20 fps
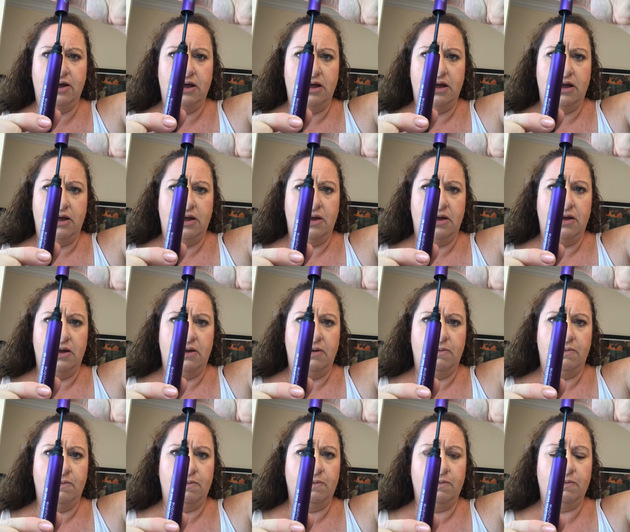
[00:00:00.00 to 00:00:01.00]

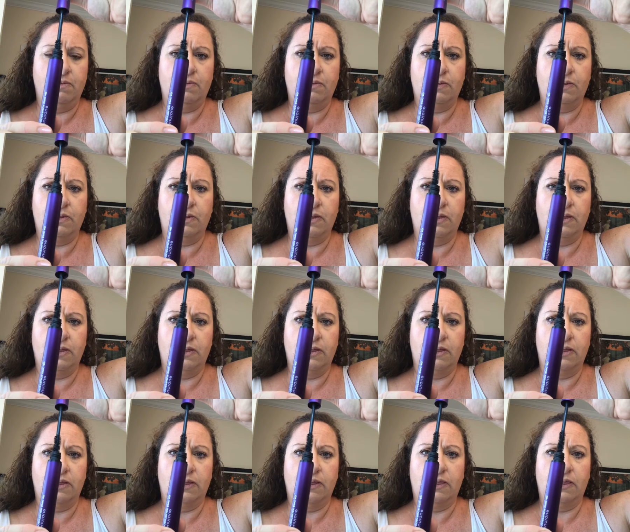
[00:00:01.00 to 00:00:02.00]

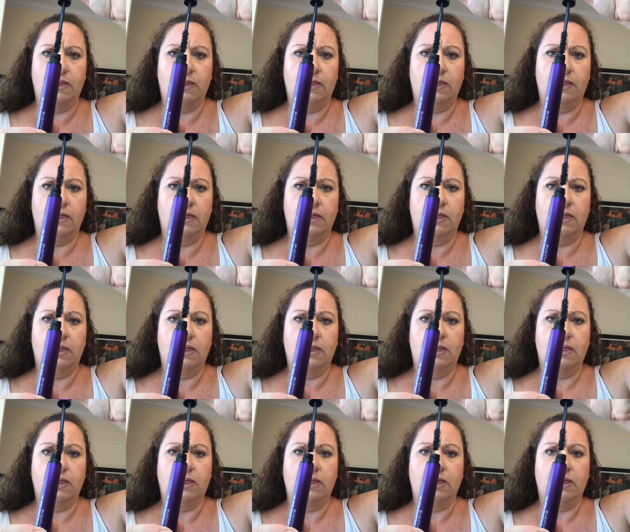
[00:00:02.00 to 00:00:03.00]

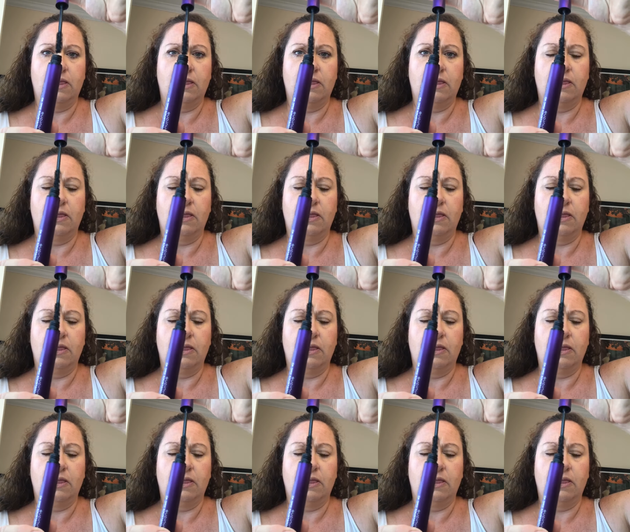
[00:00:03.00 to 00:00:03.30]
(no one is talking)